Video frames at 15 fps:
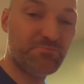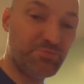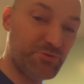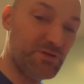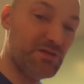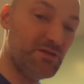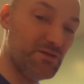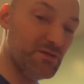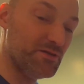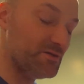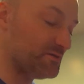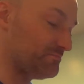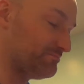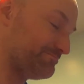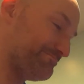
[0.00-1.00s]
pretty
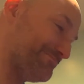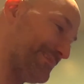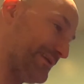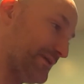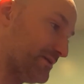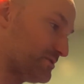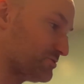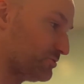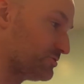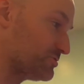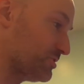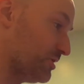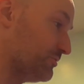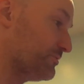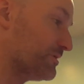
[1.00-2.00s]
good. Yeah,
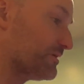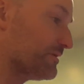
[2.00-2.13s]
so-so.